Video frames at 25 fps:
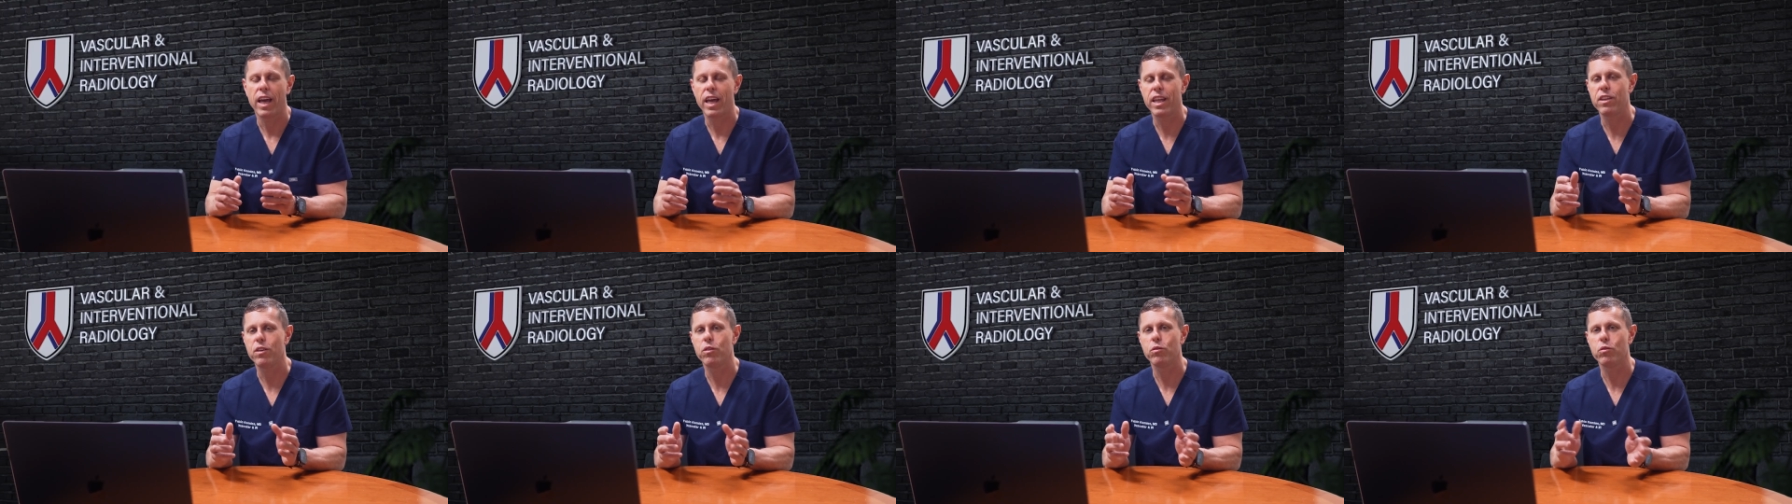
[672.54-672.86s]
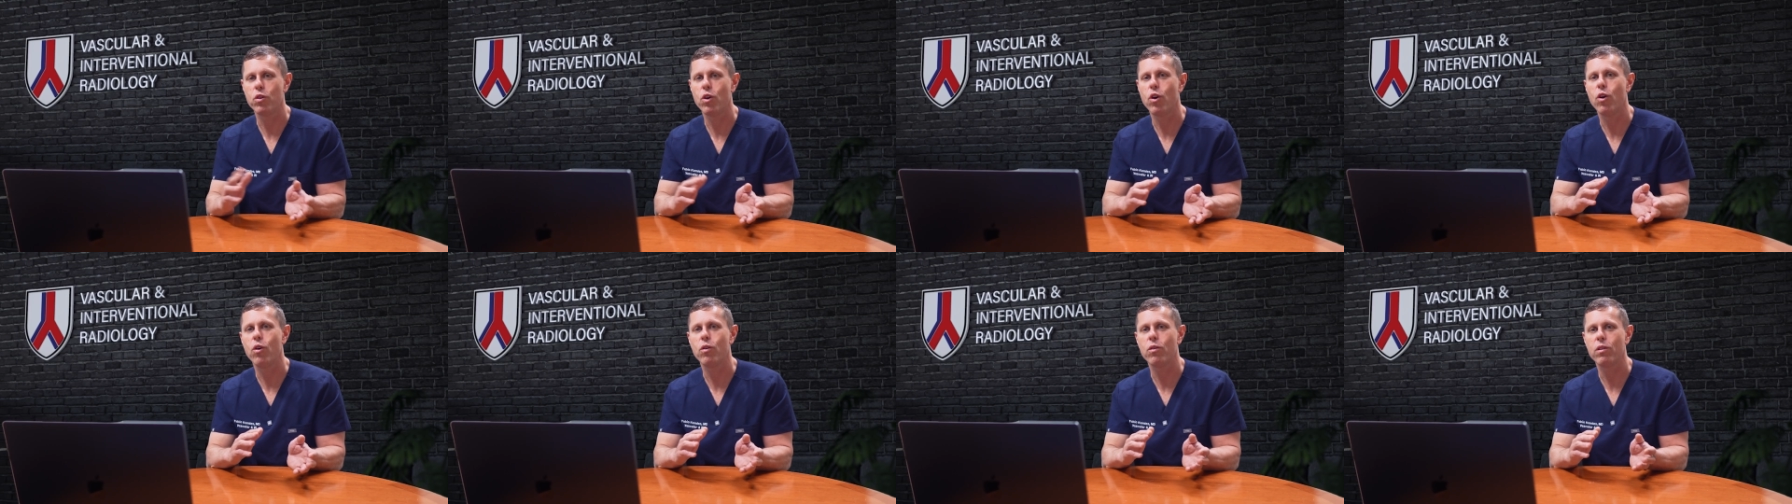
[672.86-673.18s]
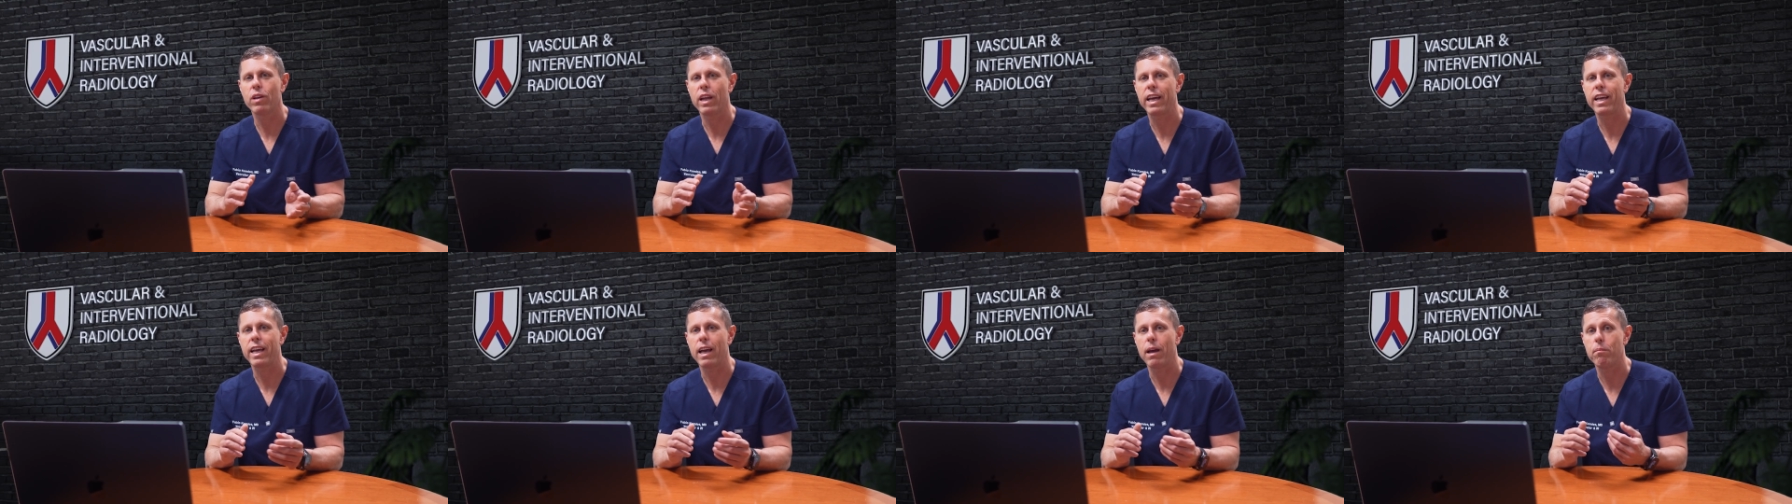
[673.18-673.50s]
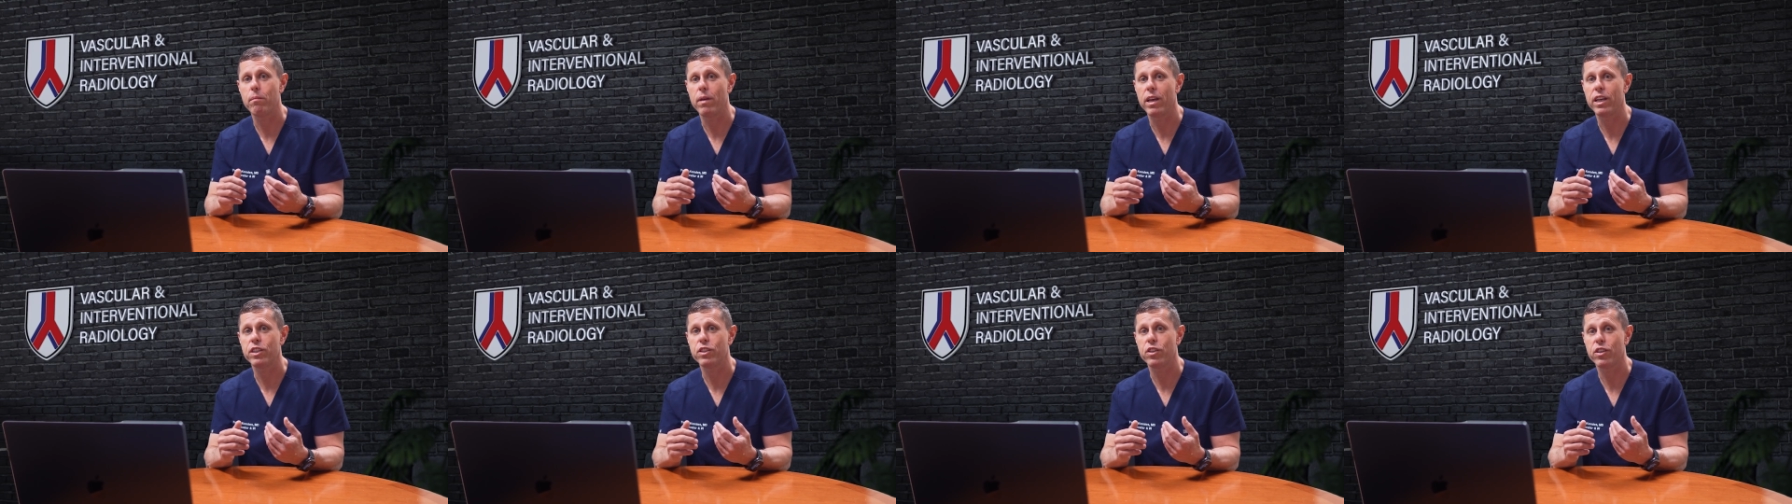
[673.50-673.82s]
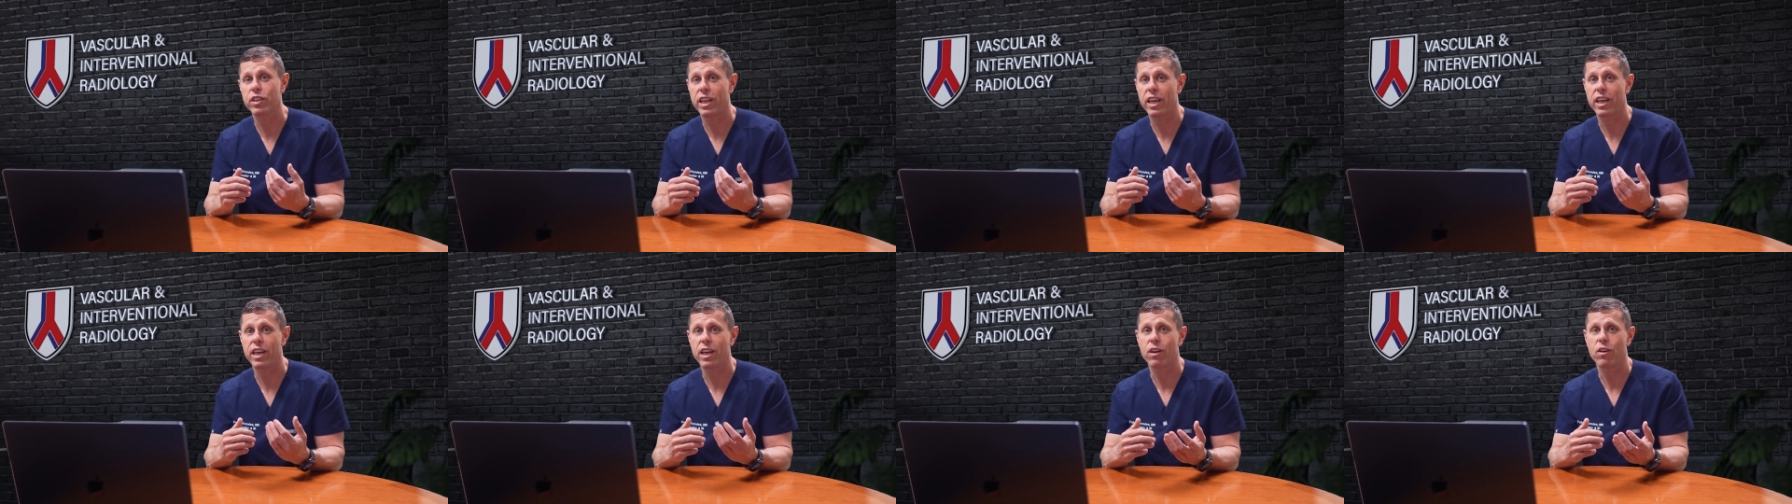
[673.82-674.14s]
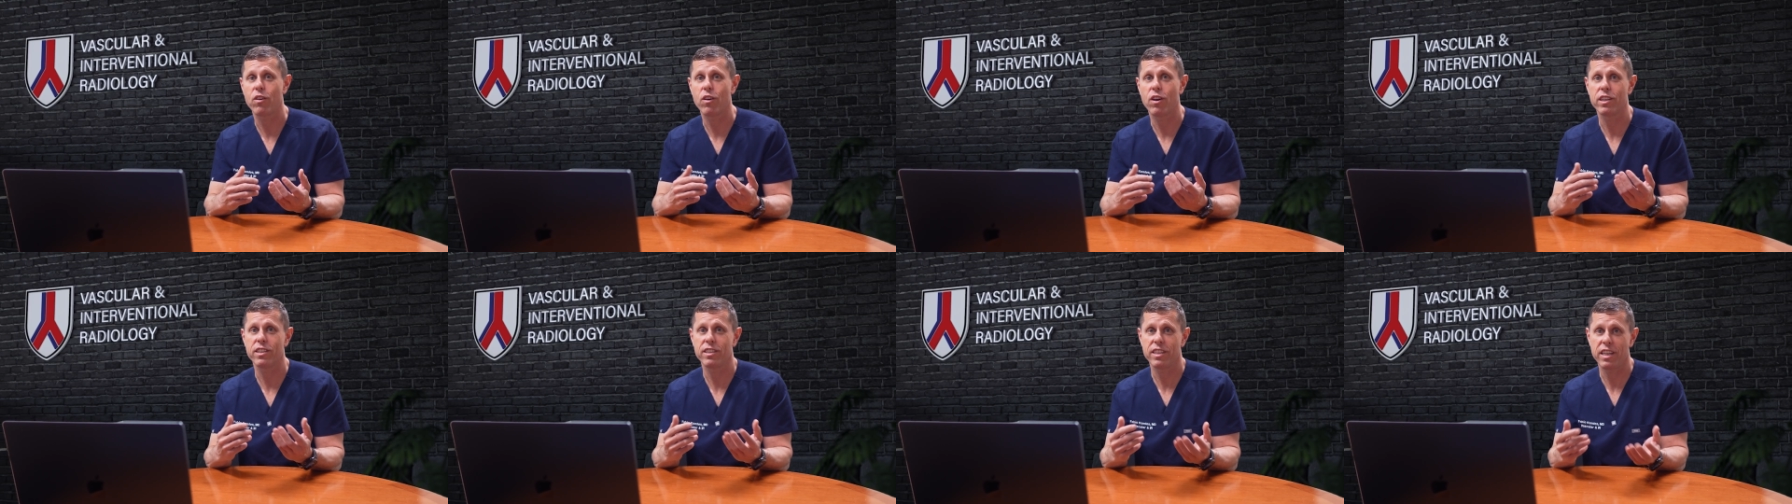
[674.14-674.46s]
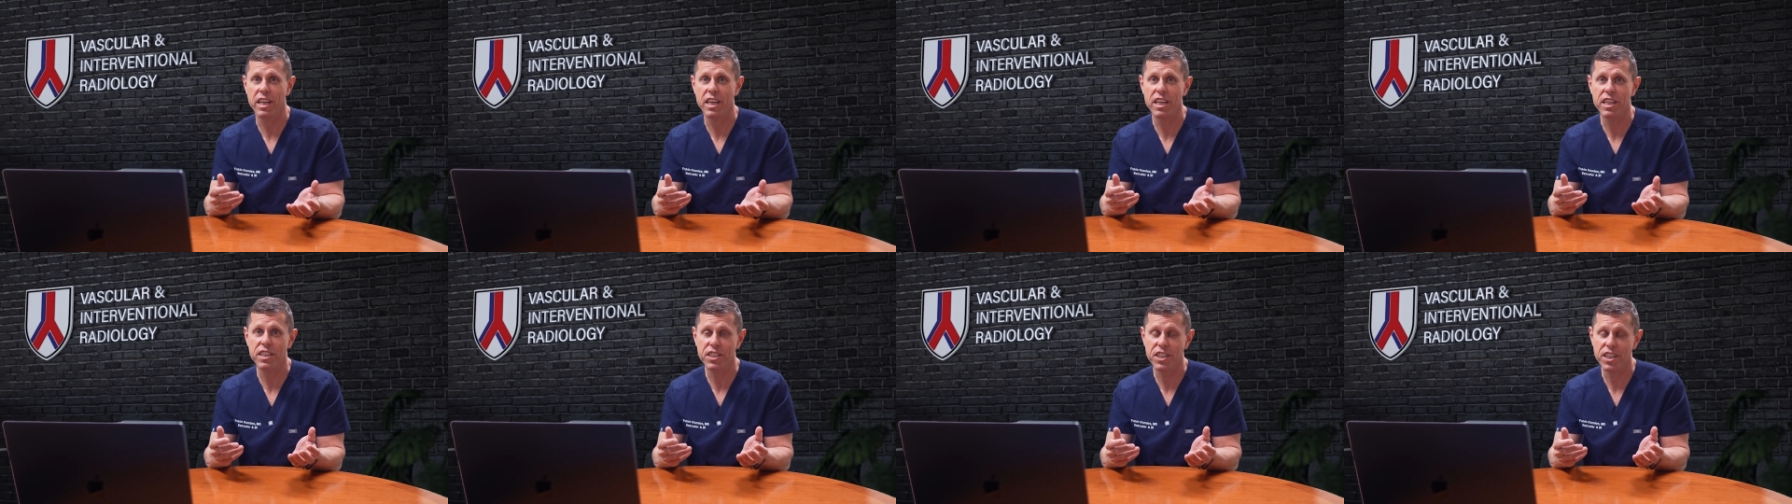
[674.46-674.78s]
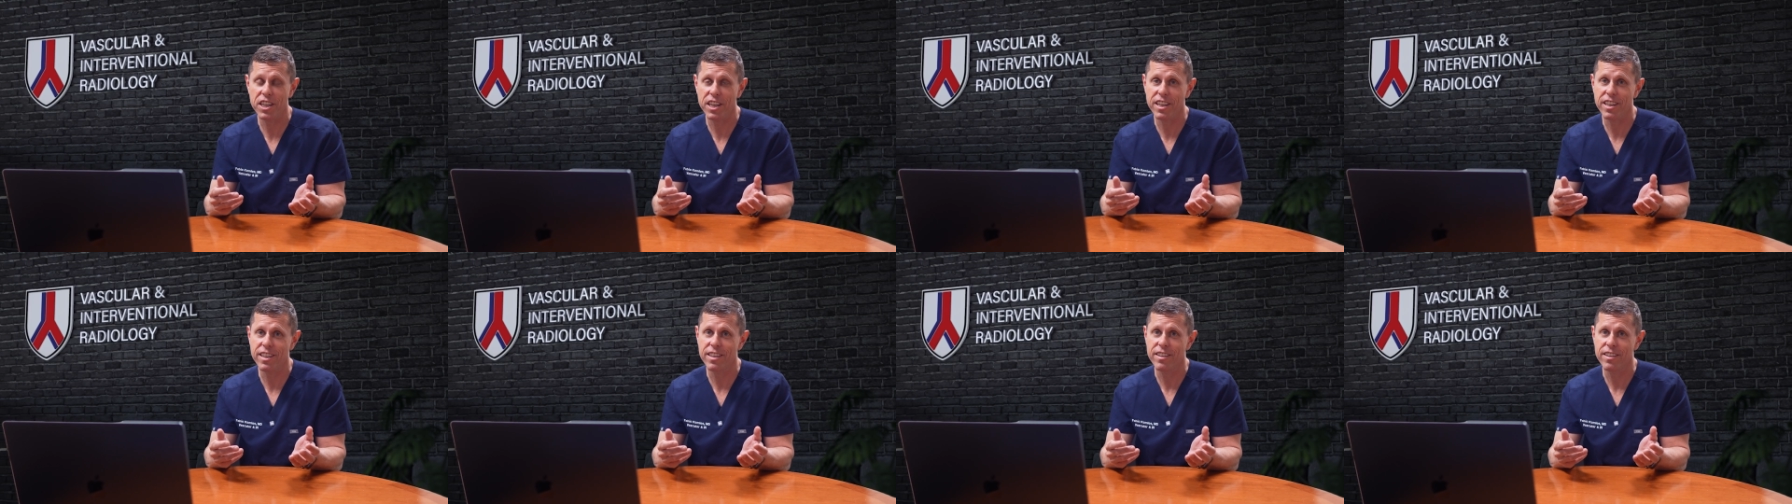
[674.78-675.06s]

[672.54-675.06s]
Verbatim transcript: And you know, like I mentioned, they can cause itching.